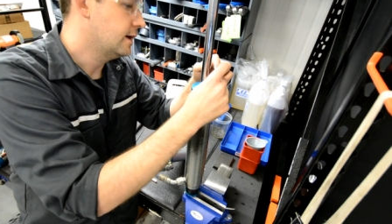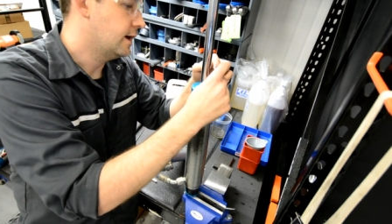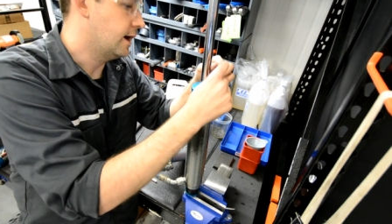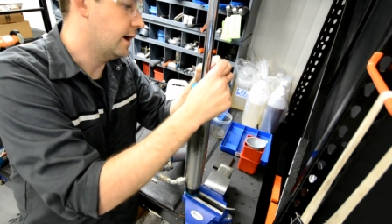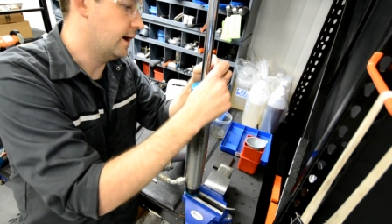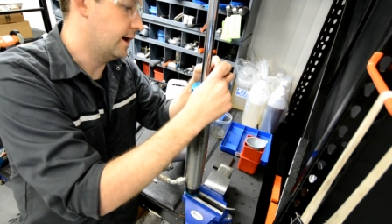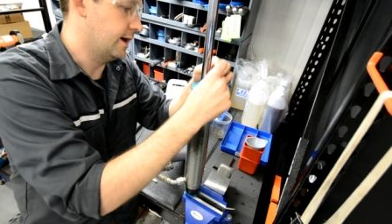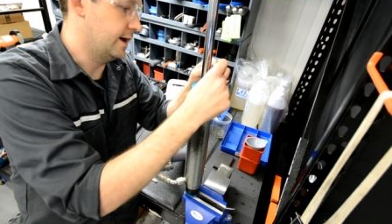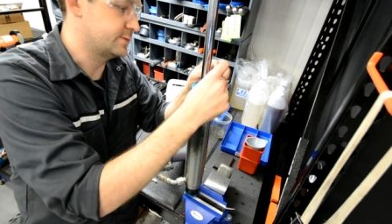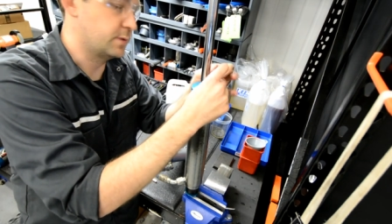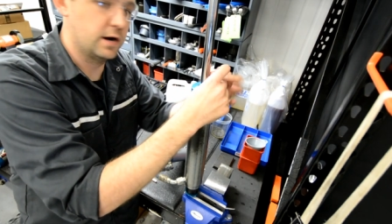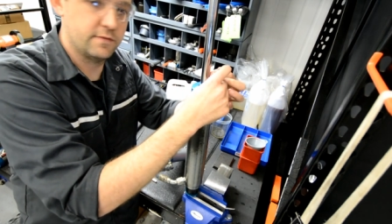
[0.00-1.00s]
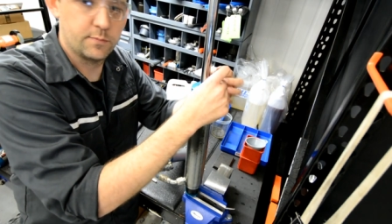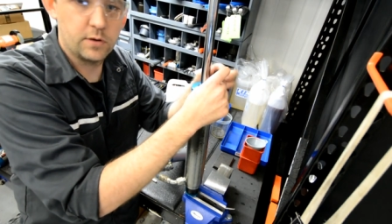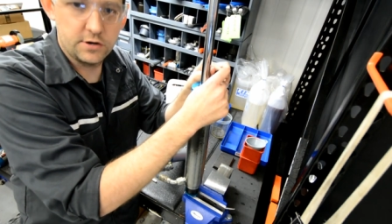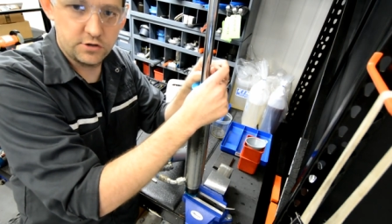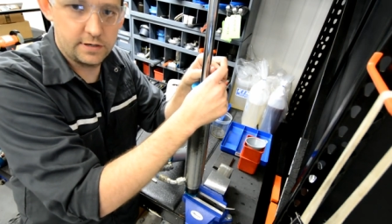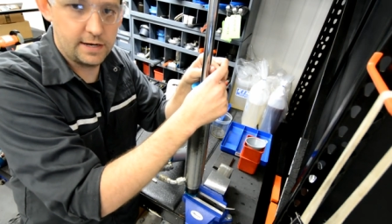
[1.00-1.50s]
uh, as part of a
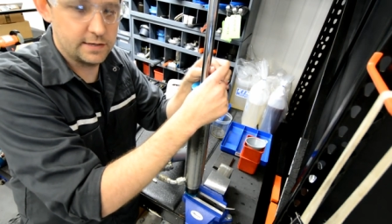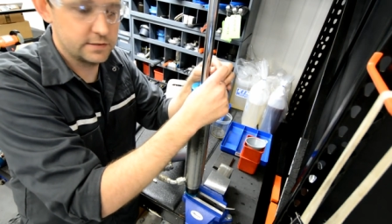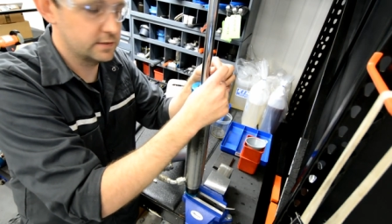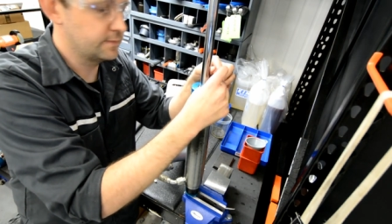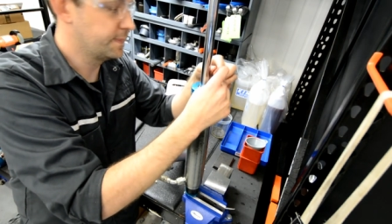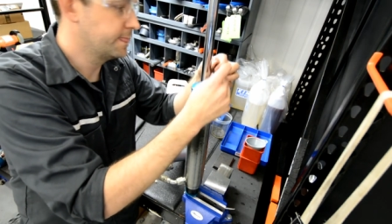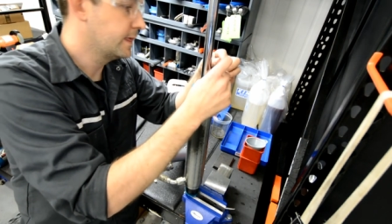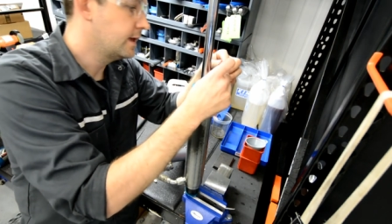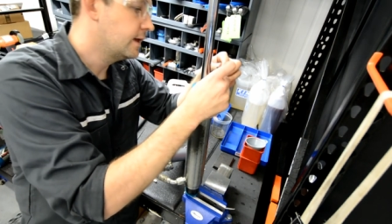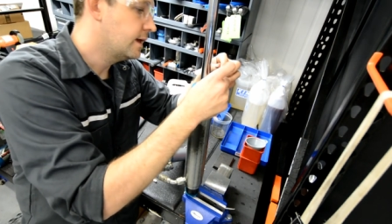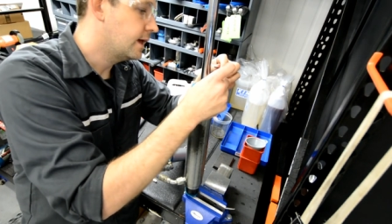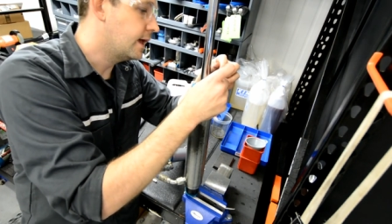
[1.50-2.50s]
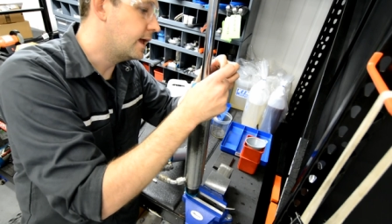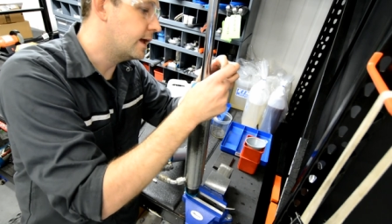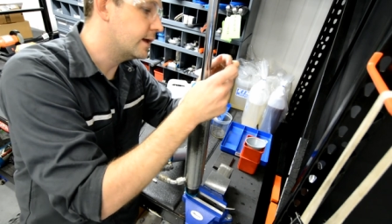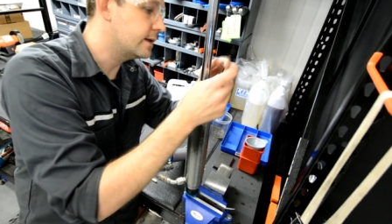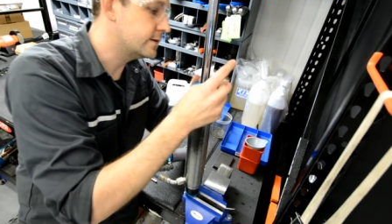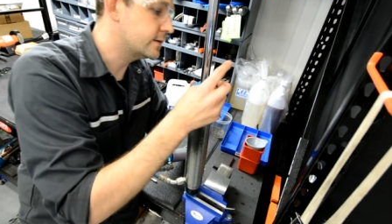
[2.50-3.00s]
pressure test.
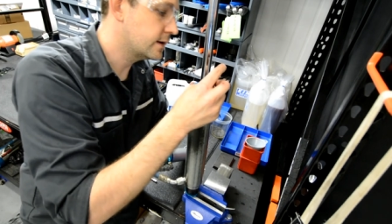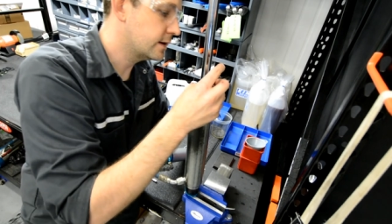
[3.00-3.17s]
And